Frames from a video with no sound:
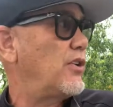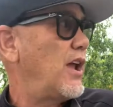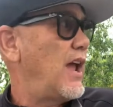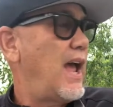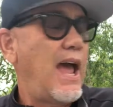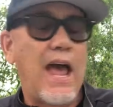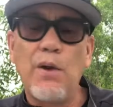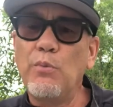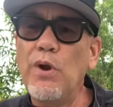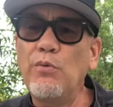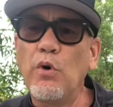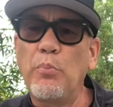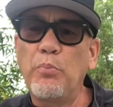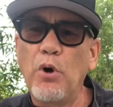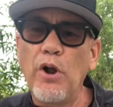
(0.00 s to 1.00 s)
and we
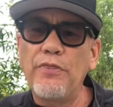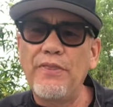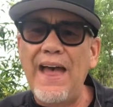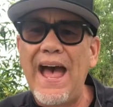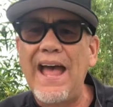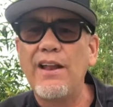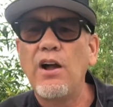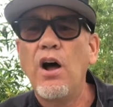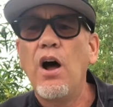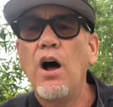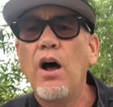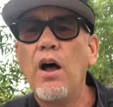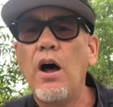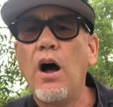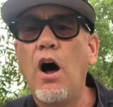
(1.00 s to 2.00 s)
will put that
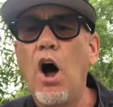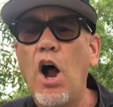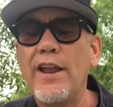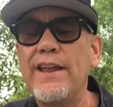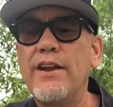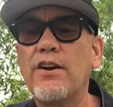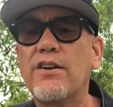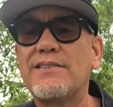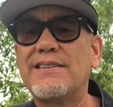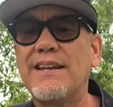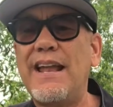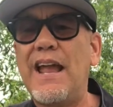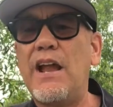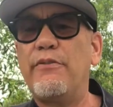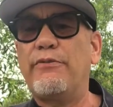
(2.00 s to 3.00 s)
on here
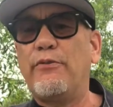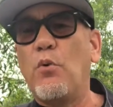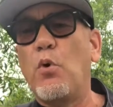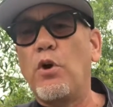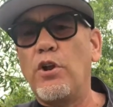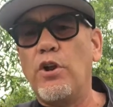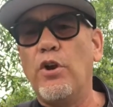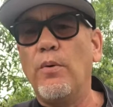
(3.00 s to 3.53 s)
today for you.